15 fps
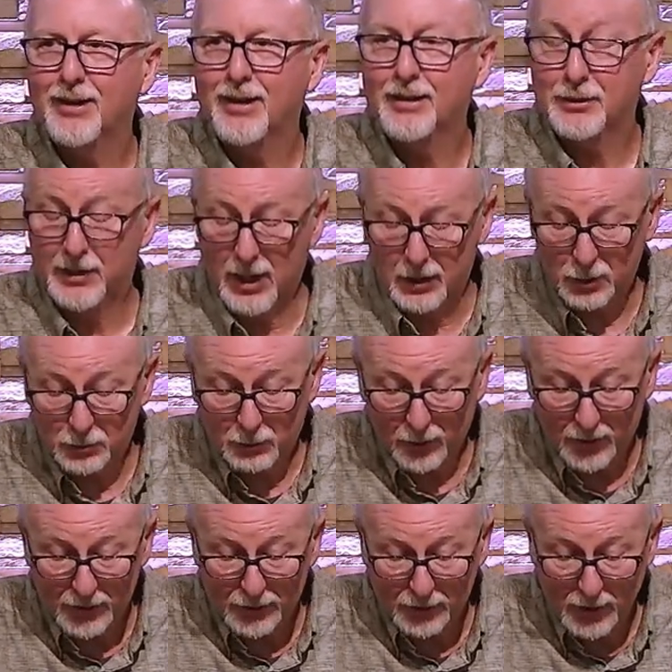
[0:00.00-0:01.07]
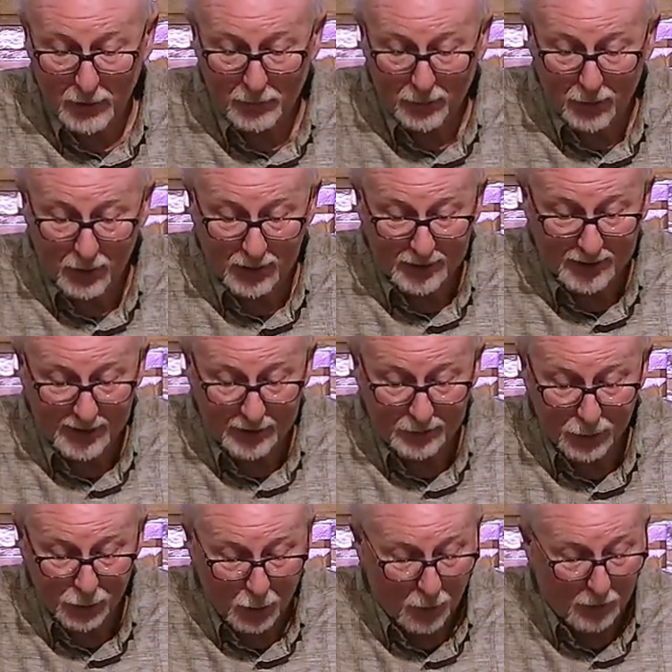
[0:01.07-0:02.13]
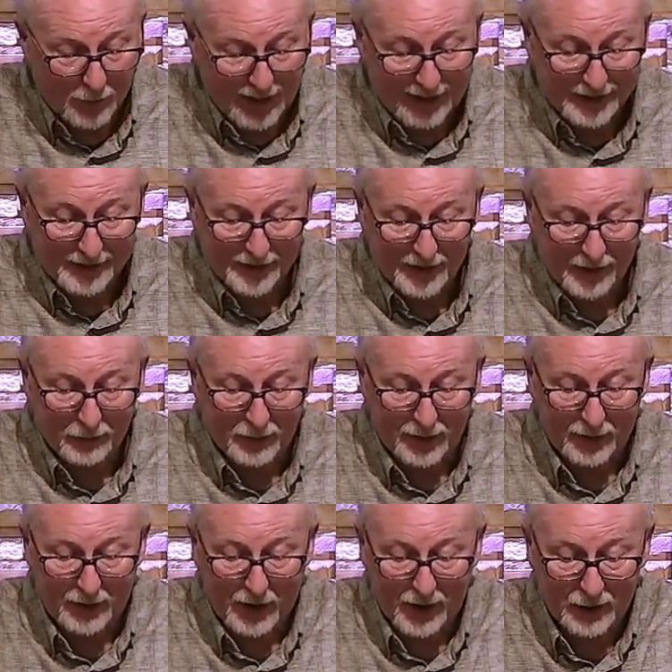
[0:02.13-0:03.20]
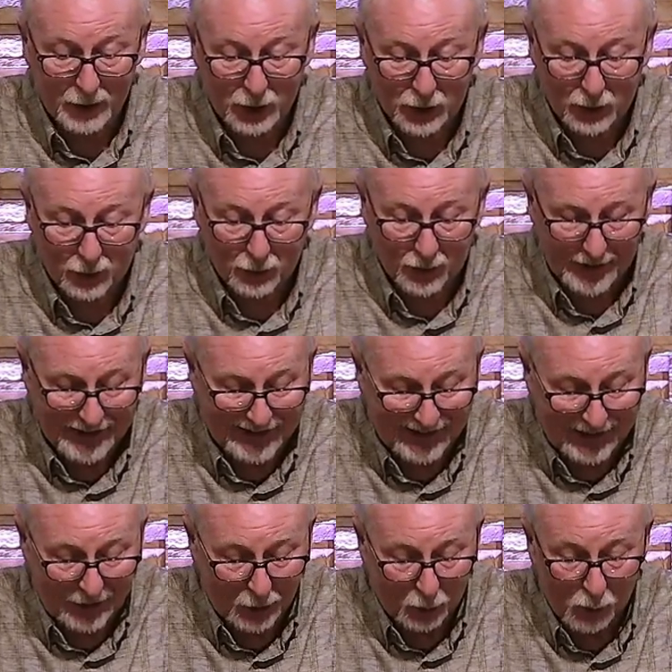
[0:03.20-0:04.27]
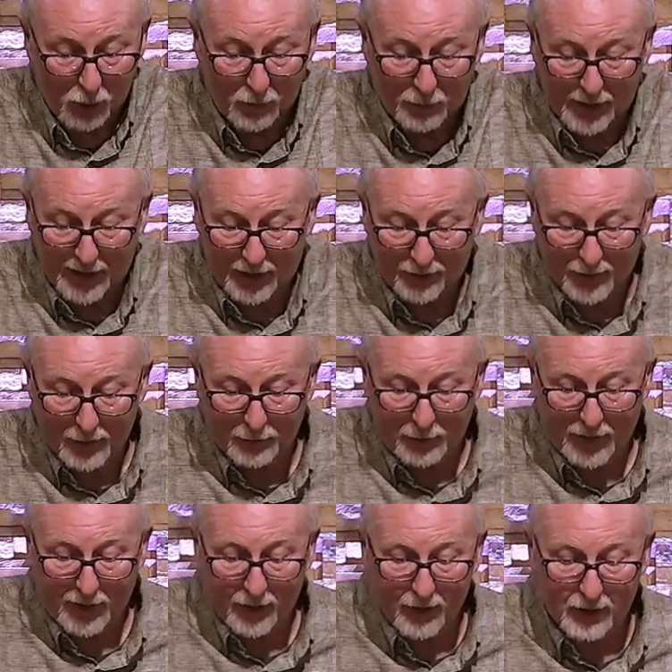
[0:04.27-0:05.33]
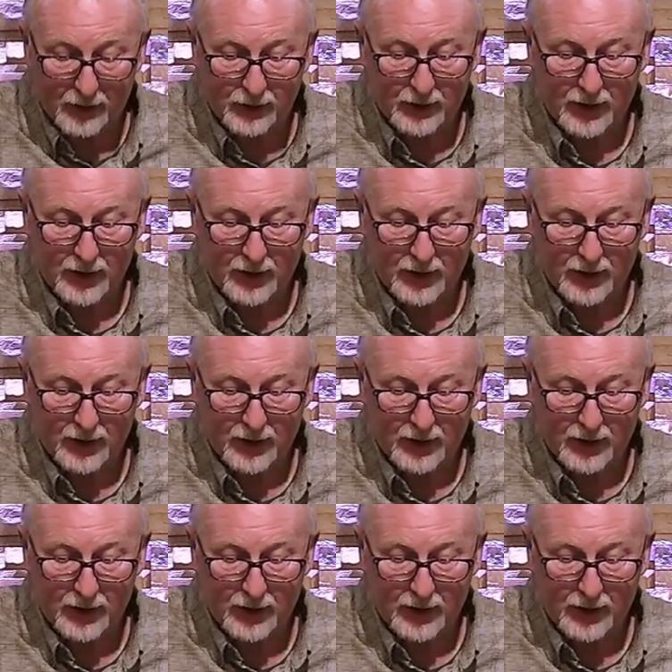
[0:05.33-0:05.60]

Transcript: Sounds pretty simple, it seems so basic, but young children need to obey their parents.